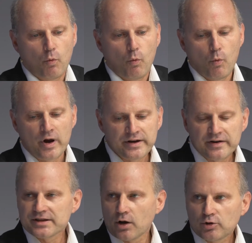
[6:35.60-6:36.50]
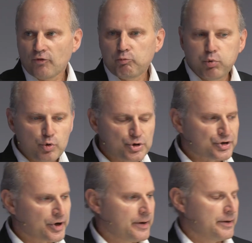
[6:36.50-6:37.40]
when there is a lot of push,
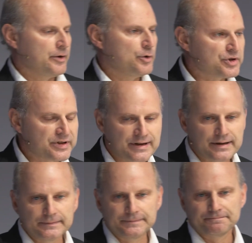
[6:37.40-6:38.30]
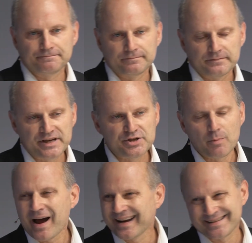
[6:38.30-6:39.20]
you see in the
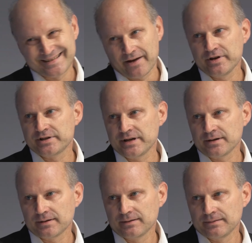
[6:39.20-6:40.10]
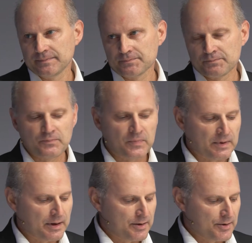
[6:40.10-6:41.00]
market everything,
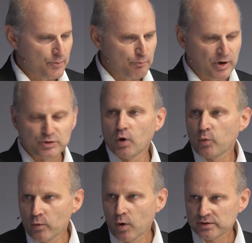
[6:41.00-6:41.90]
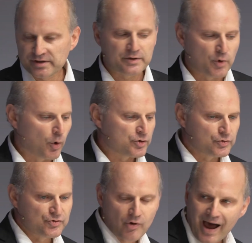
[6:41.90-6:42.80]
but what we want to
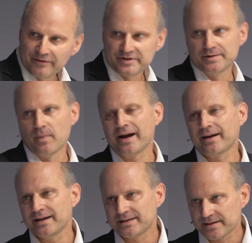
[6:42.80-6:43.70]
drive the market